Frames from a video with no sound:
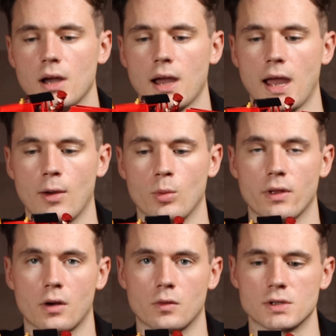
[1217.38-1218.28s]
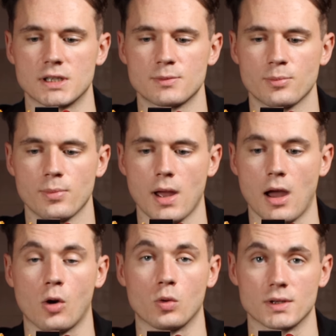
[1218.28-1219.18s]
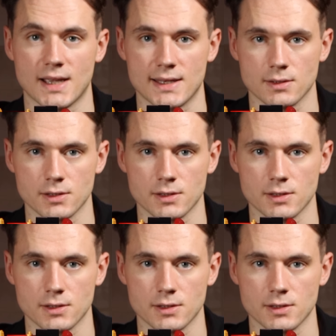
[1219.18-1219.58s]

with Hogwarts Castle.